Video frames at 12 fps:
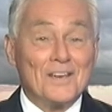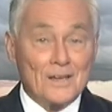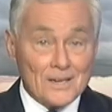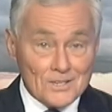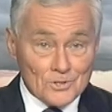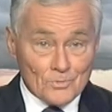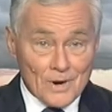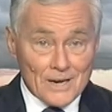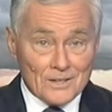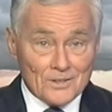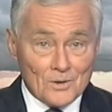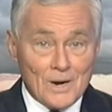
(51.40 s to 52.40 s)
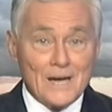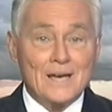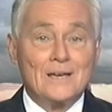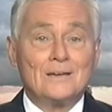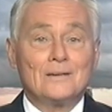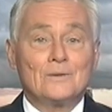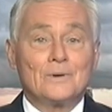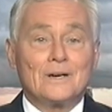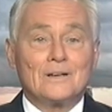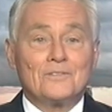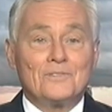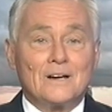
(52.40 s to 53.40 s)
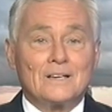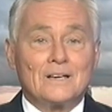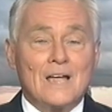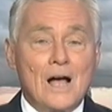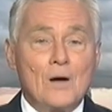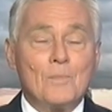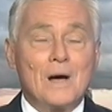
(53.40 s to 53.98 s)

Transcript: there is rain on the way. We're going to find out how